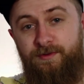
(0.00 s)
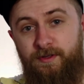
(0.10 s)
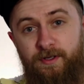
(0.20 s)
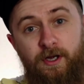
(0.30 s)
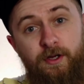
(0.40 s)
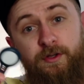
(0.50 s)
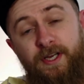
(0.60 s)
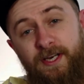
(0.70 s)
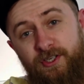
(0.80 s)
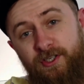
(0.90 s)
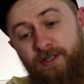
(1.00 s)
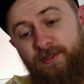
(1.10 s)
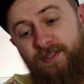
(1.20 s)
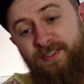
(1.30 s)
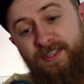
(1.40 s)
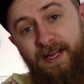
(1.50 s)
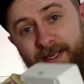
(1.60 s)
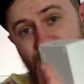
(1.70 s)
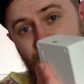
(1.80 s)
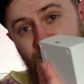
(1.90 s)
There you go, you can actually use this
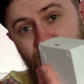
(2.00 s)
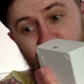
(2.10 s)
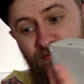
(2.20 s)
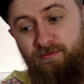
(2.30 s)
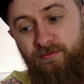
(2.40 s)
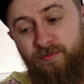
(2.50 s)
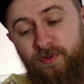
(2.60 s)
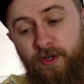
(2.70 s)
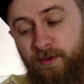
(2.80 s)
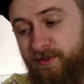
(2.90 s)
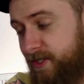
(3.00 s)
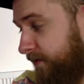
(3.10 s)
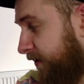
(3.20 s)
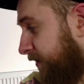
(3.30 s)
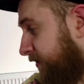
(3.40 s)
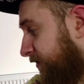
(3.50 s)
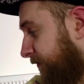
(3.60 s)
as your own set of keys.